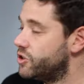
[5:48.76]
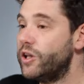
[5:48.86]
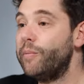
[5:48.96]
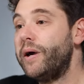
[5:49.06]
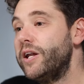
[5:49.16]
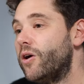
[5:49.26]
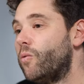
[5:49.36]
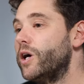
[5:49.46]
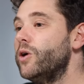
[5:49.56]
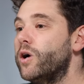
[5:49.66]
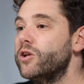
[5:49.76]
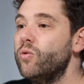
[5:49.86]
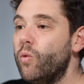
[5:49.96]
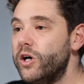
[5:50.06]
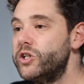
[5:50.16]
So depending on what you wanted
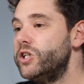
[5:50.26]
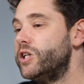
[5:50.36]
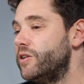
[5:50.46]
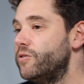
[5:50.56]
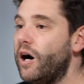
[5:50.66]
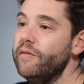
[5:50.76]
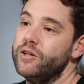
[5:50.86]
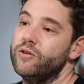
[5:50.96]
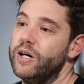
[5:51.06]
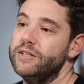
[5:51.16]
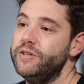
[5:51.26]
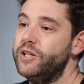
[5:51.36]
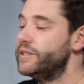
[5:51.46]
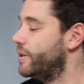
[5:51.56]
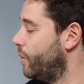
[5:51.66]
to watch, you can dive into those
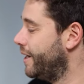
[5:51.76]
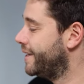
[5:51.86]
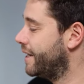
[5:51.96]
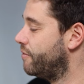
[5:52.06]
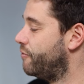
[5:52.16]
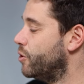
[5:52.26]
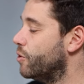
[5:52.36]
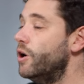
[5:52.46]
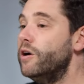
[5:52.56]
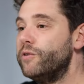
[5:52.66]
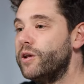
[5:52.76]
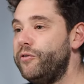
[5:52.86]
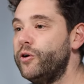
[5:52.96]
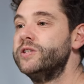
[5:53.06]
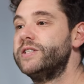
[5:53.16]
videos and really get a feel for the
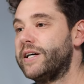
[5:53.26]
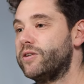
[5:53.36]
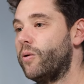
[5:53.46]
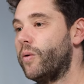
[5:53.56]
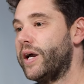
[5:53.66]
Fiorenzato